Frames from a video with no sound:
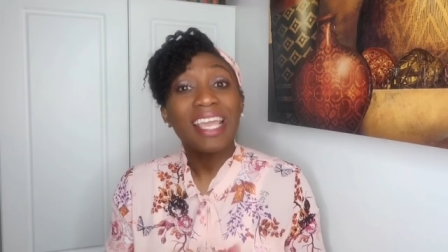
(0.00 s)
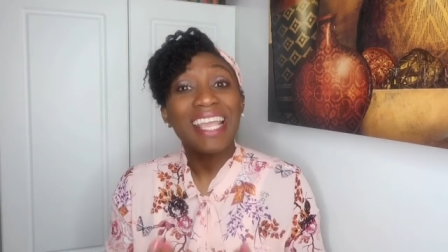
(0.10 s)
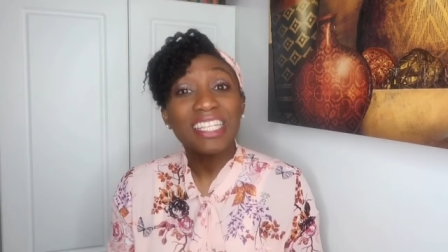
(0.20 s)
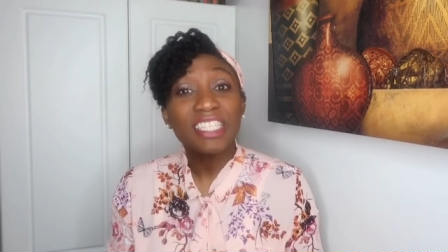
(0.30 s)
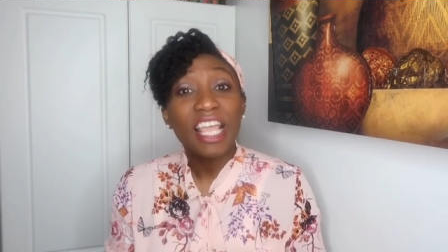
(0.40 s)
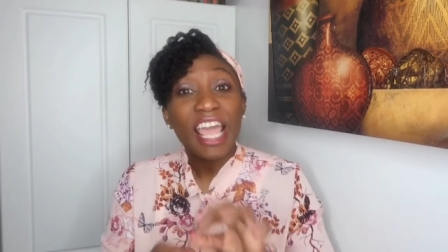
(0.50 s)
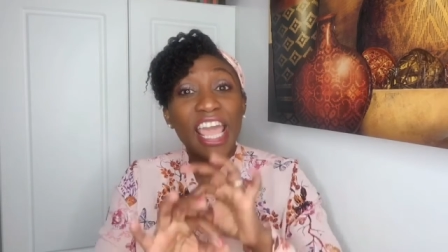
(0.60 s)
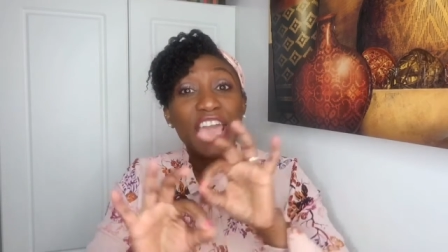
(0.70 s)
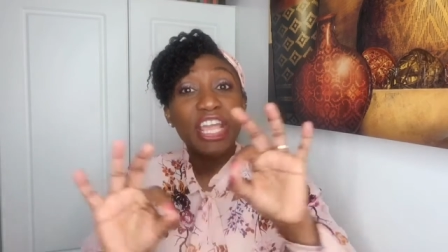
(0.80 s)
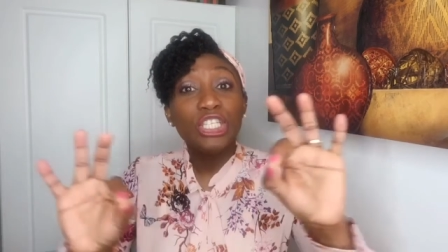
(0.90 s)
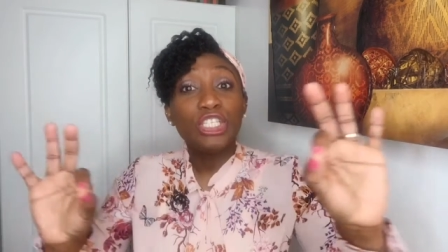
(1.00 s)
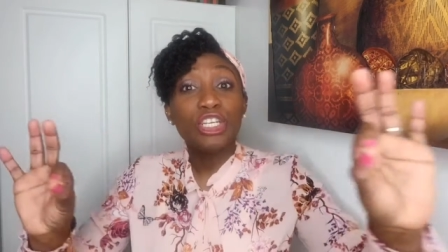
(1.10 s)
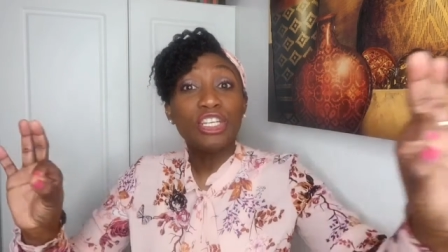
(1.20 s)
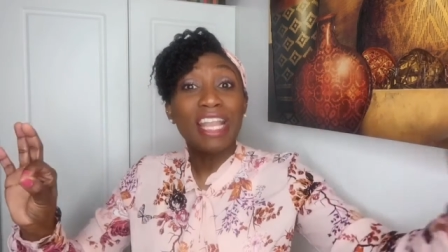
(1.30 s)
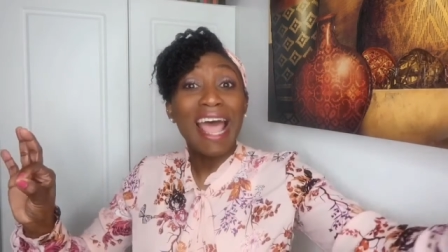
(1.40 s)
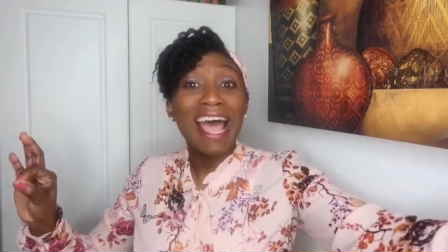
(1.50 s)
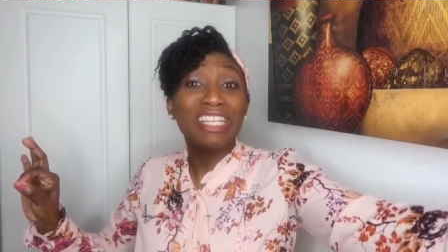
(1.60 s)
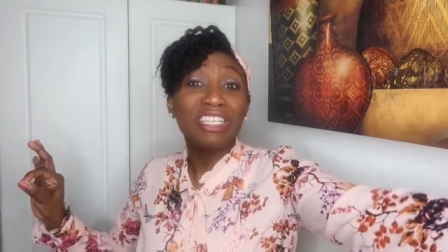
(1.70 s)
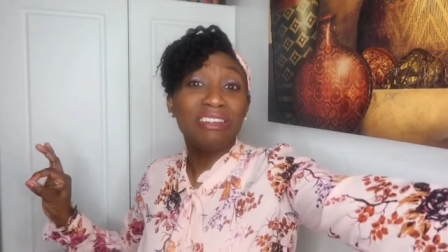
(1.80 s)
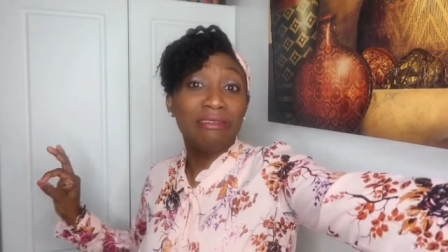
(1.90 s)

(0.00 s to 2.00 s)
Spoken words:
It's international.